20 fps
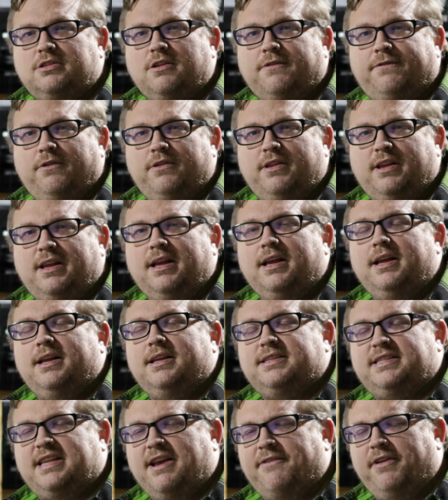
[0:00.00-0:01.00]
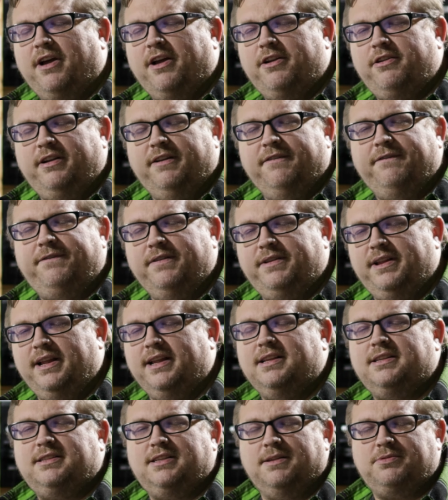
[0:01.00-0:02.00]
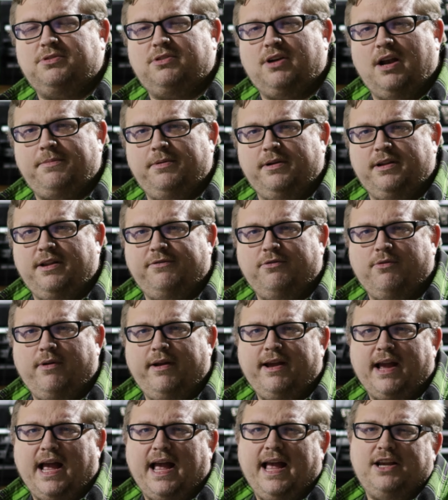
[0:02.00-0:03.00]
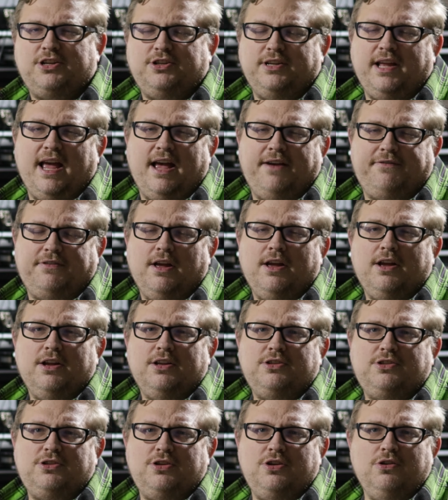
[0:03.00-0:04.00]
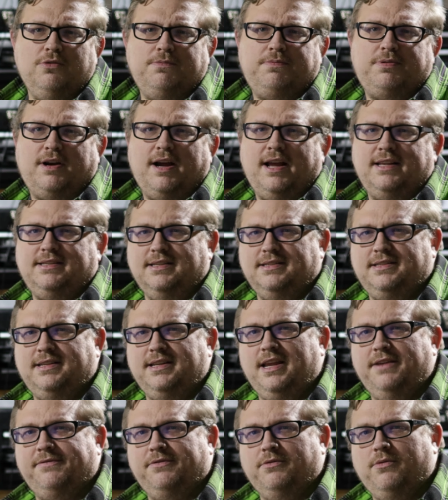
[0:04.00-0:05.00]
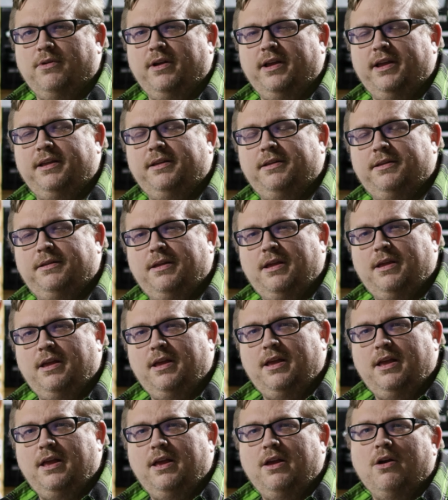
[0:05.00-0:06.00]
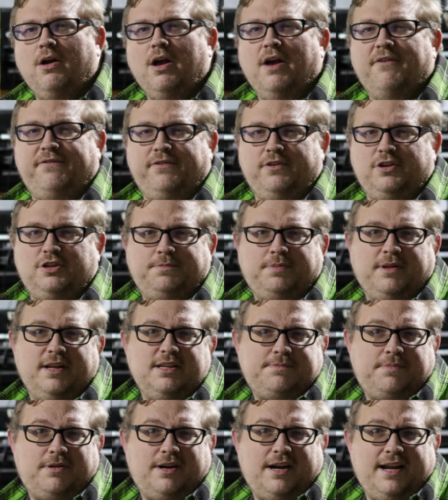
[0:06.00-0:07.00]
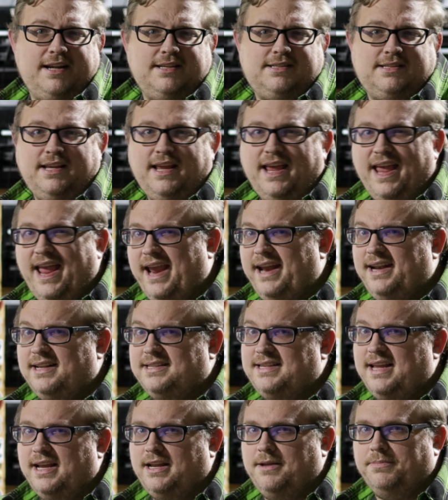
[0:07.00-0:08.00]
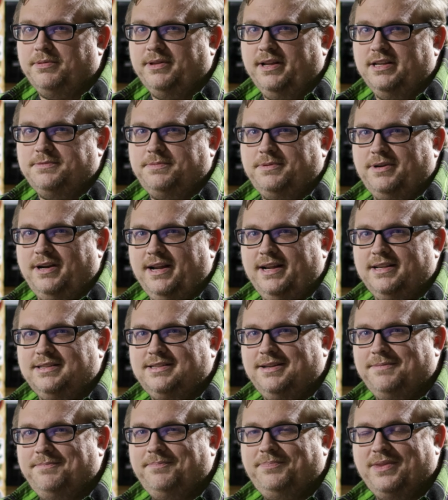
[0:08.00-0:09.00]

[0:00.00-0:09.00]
So for the 750 subscriber giveaway, I actually have two prizes to give away. A first place prize and a second place prize.